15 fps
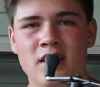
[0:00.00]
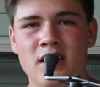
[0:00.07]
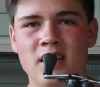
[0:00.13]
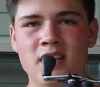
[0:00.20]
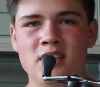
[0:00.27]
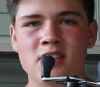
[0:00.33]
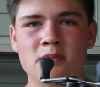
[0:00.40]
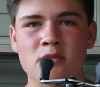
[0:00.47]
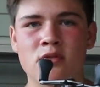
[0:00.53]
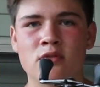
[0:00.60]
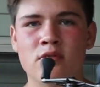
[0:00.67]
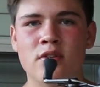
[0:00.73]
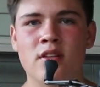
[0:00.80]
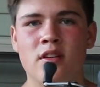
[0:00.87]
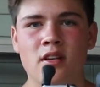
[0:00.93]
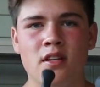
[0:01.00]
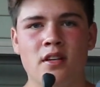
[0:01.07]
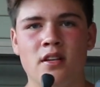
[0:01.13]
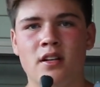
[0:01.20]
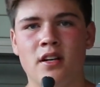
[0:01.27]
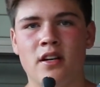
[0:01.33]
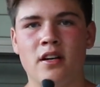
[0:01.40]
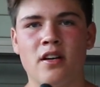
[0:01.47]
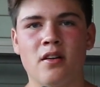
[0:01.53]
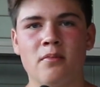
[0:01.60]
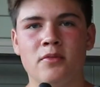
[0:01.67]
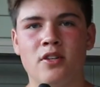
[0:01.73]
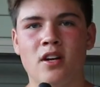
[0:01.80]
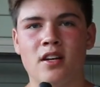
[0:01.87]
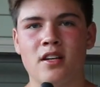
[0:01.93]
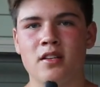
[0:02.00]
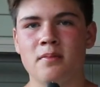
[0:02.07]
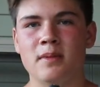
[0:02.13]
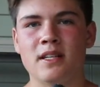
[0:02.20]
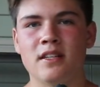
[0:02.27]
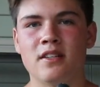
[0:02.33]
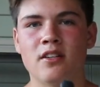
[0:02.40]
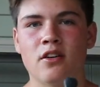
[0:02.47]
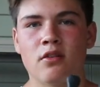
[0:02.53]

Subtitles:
It is smooth. You're not gonna be, you